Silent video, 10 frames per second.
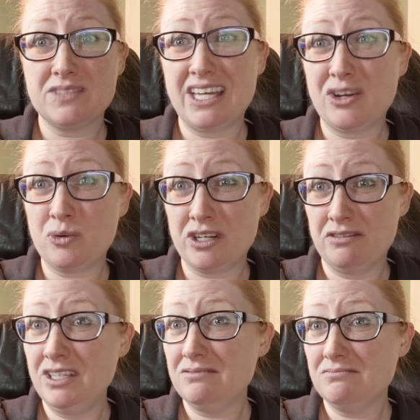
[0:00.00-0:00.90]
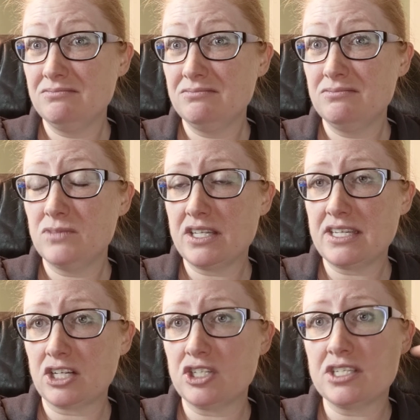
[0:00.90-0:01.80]
getting rid of it. That's
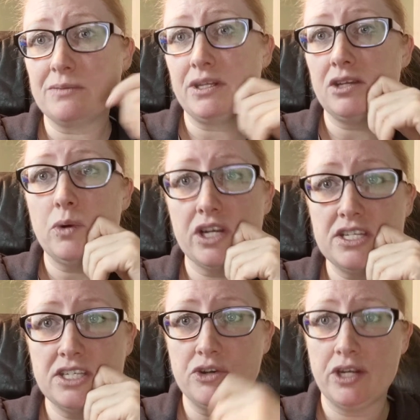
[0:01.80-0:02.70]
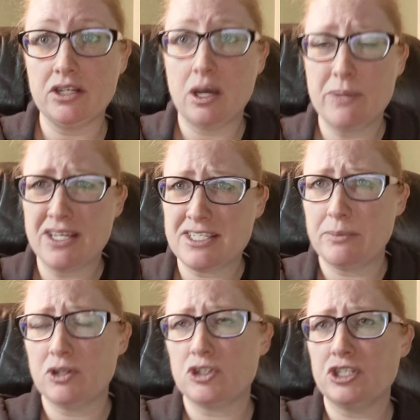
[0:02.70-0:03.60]
actually something that we're considering, not because I'm
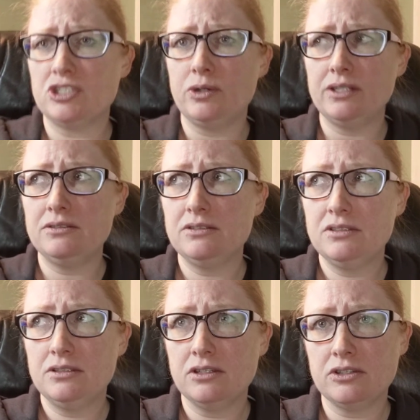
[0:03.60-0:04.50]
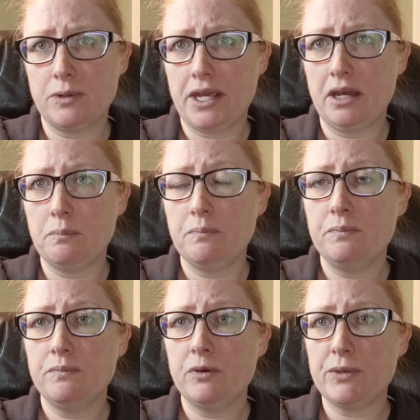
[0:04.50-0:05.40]
allergic to it, although I am,
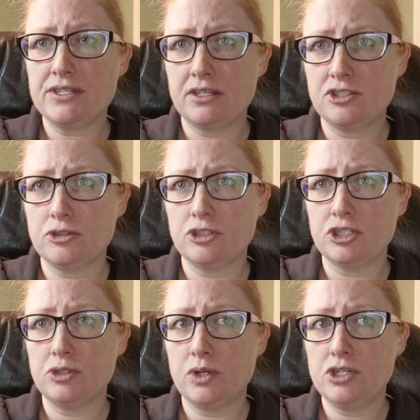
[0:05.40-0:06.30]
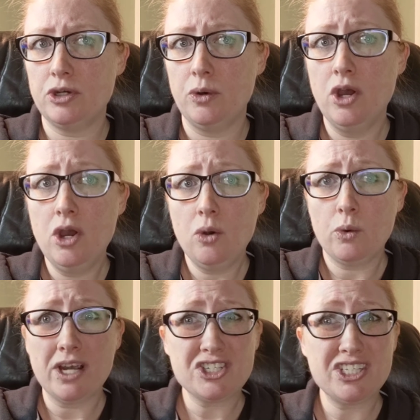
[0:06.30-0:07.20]
and my son's allergic to it too.
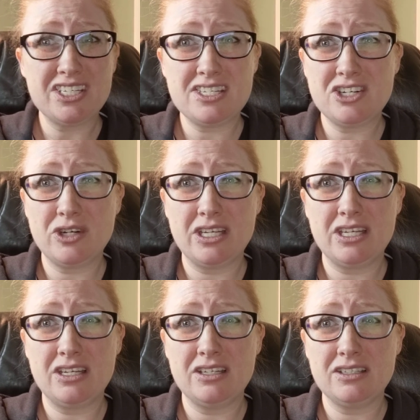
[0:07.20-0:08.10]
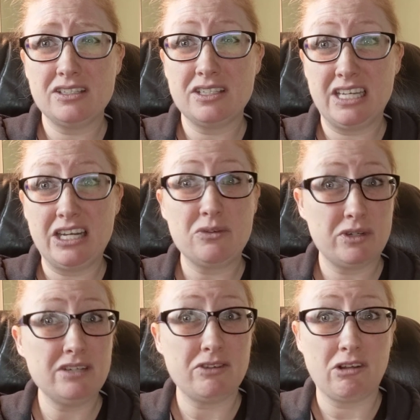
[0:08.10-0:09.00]
We're actually considering getting
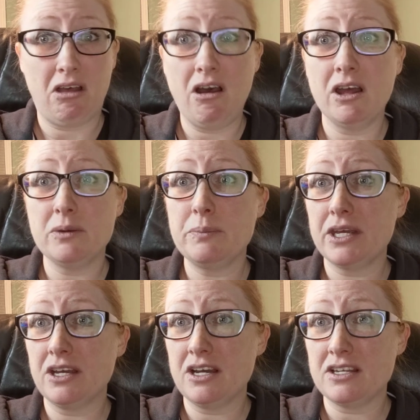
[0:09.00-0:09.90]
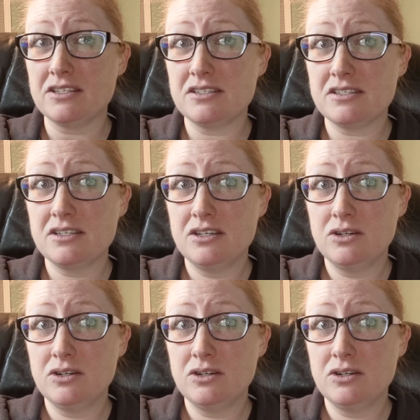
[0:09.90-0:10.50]
rid of our lawn because